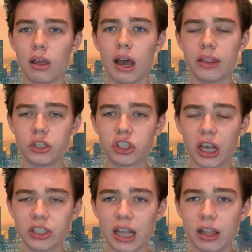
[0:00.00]
I think
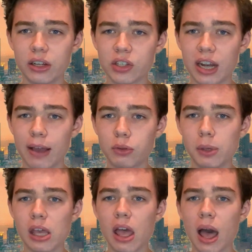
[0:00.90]
Josh Allen is going to have to
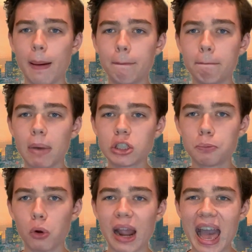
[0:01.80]
be a
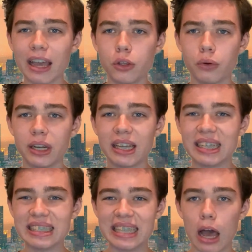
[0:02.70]
much more
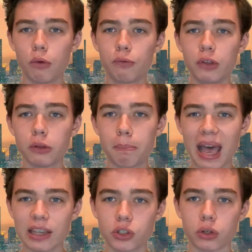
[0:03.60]
accurate downfield
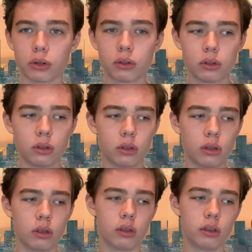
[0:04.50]
passer.
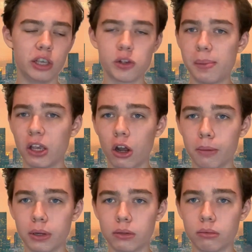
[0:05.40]
He has a big
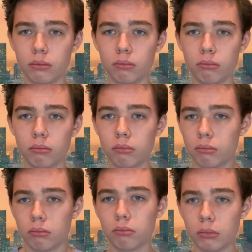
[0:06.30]
arm, but
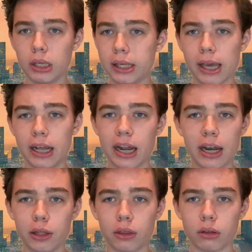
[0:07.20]
he can't hit
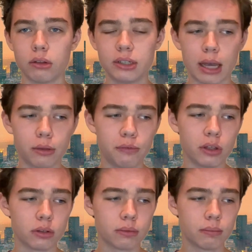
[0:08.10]
anything down the
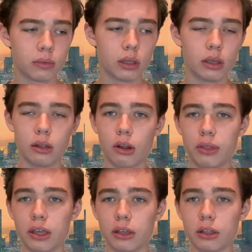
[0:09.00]
field. Now I
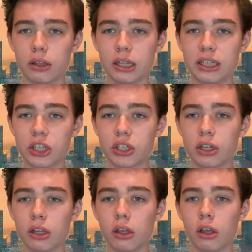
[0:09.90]
think the
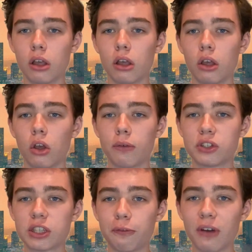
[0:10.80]
addition of
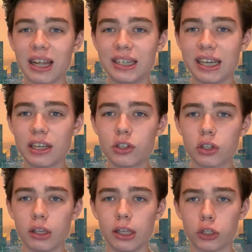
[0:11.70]
Stephon Diggs
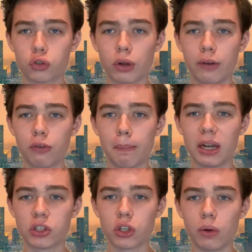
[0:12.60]
in a trade from
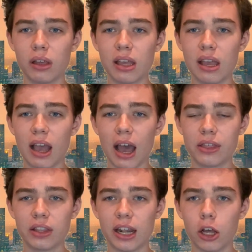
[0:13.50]
Minnesota, I
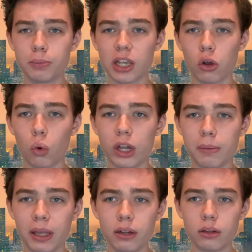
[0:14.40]
think that helps out quite a
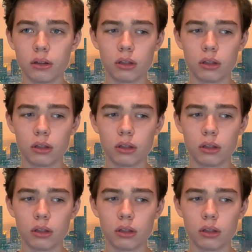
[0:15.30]
bit.